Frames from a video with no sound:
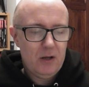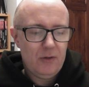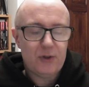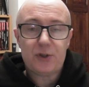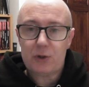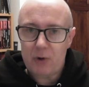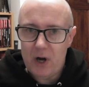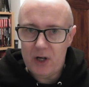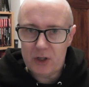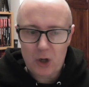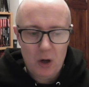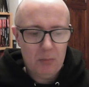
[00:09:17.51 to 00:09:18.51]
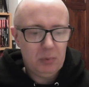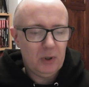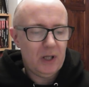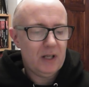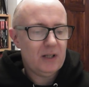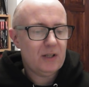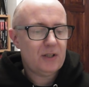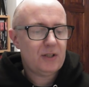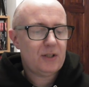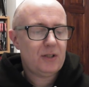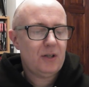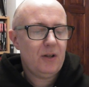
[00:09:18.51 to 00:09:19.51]
The strange
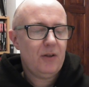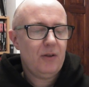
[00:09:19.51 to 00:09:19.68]
goblins.